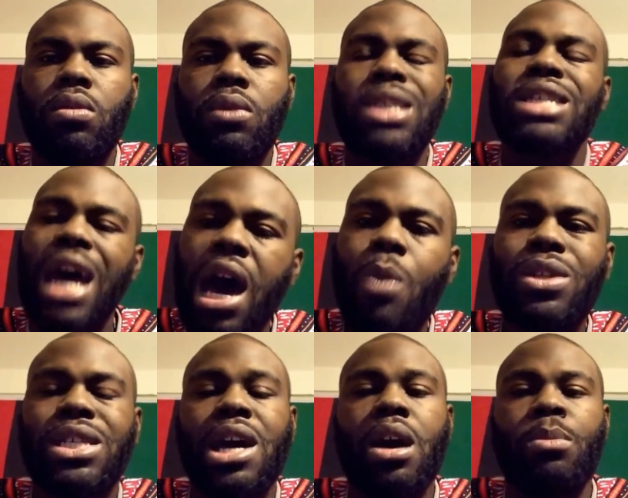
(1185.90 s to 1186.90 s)
It's our
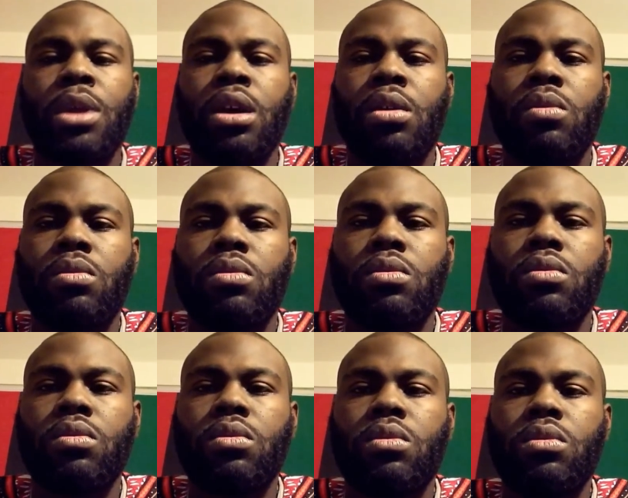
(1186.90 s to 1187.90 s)
time now.
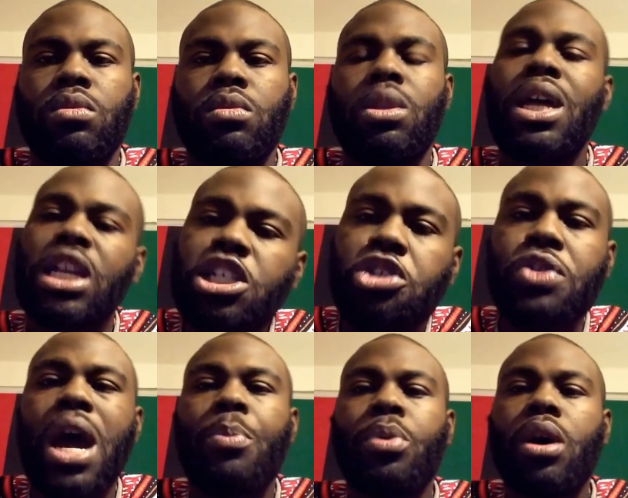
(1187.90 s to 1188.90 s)
Let us
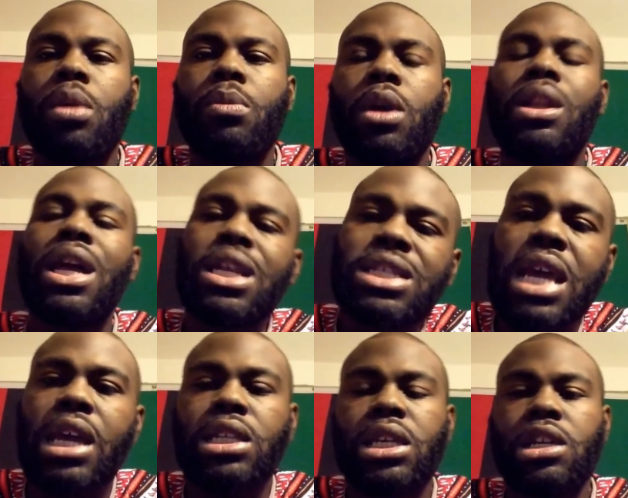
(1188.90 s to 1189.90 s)
strap up. Let us
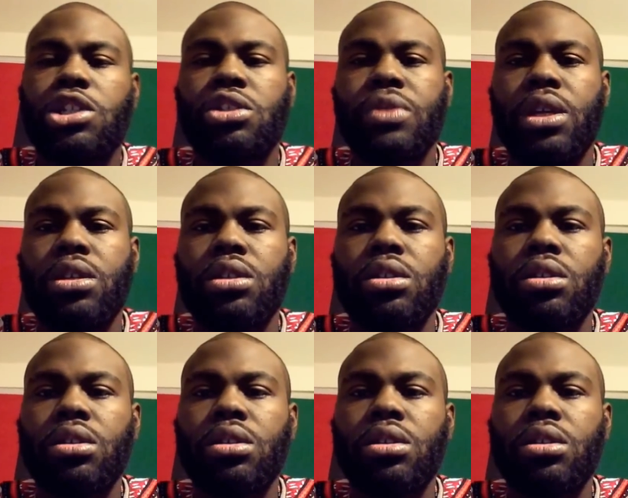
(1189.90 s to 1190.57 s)
take it to the streets.